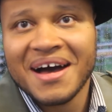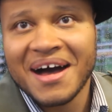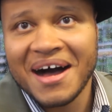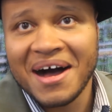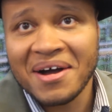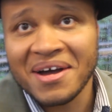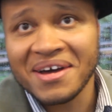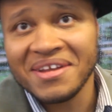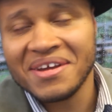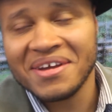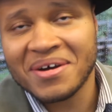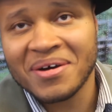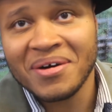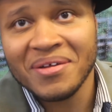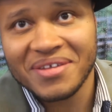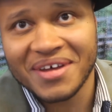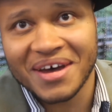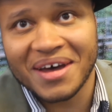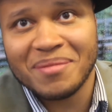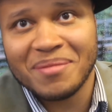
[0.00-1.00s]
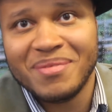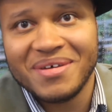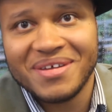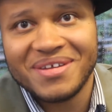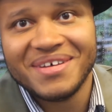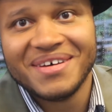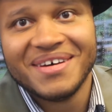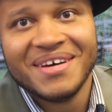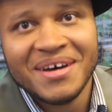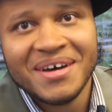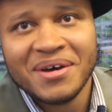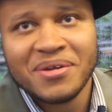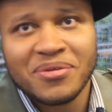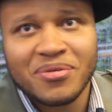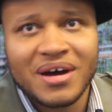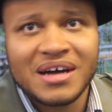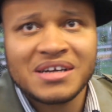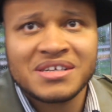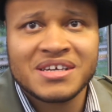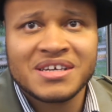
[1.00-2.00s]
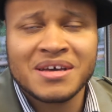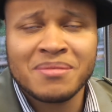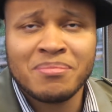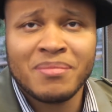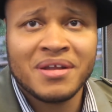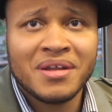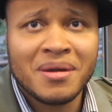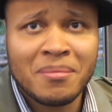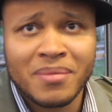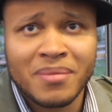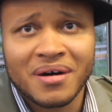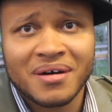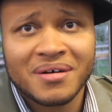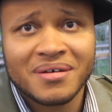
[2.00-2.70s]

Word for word: How can they contact me? Do I actually give my number?